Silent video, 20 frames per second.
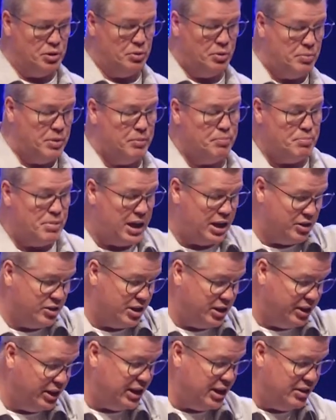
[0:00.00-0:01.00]
it would have been better
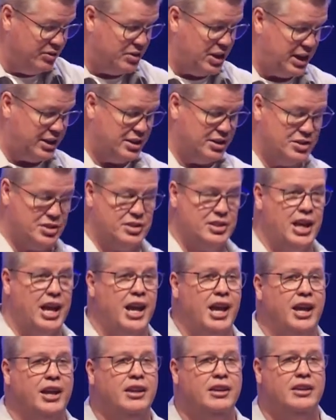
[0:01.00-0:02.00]
to leave than to
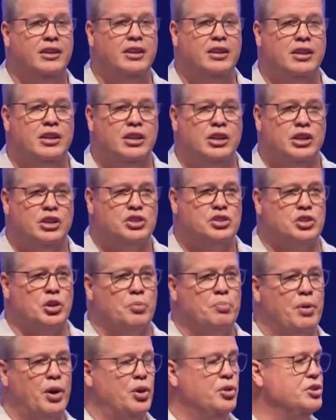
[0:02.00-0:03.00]
stay.
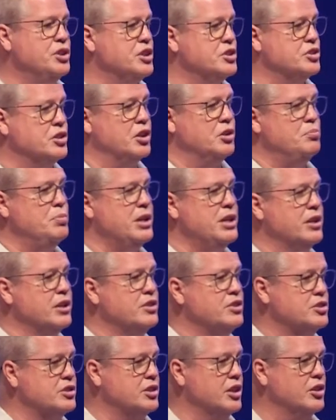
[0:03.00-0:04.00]
So boldness could be
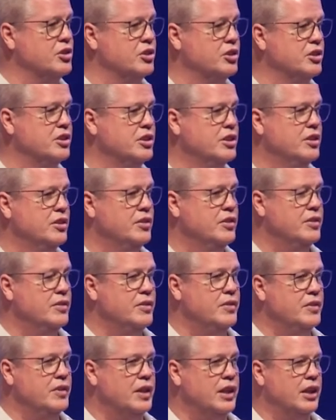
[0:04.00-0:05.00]
considered
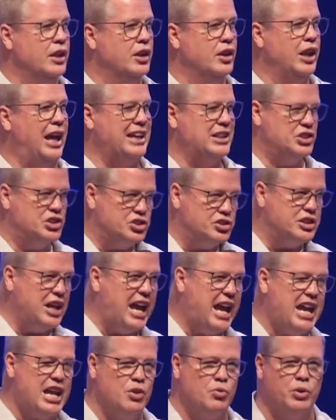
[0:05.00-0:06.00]
like
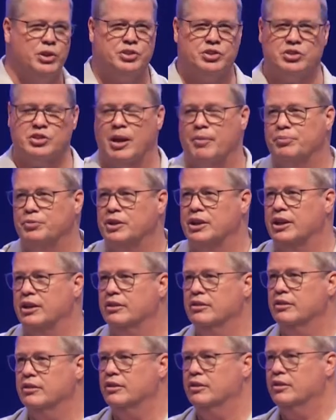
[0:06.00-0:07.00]
staying with
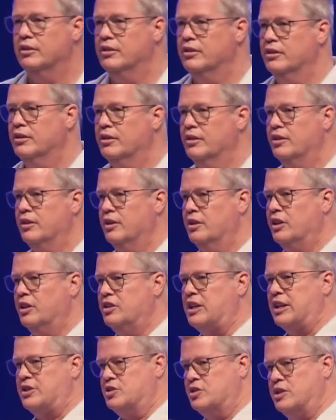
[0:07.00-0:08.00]
something
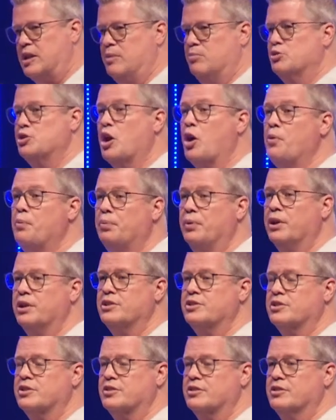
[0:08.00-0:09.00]
that seems
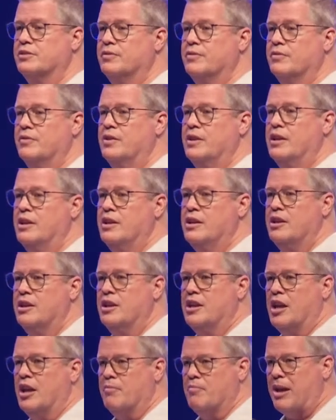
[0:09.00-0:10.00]
hopeless.
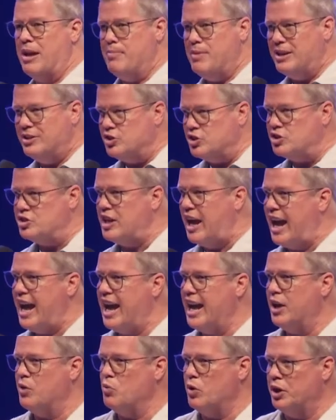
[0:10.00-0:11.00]
It may be
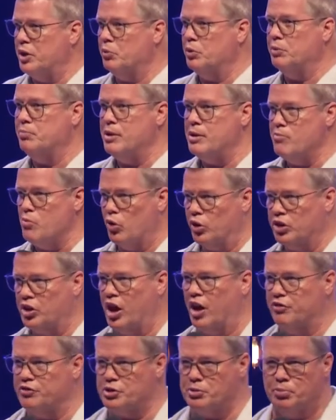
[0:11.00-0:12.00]
staying when it would be more
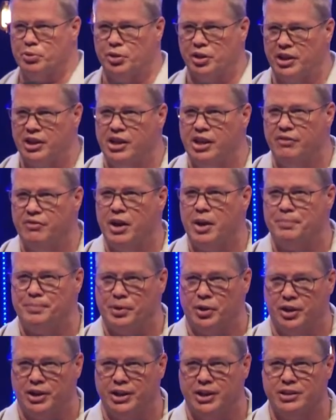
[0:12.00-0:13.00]
comfortable to give up
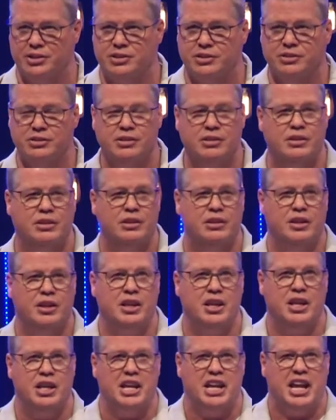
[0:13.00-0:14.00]
on it.
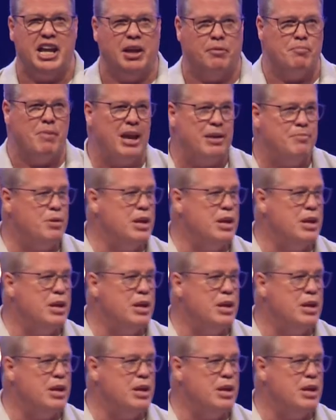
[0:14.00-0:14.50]
It may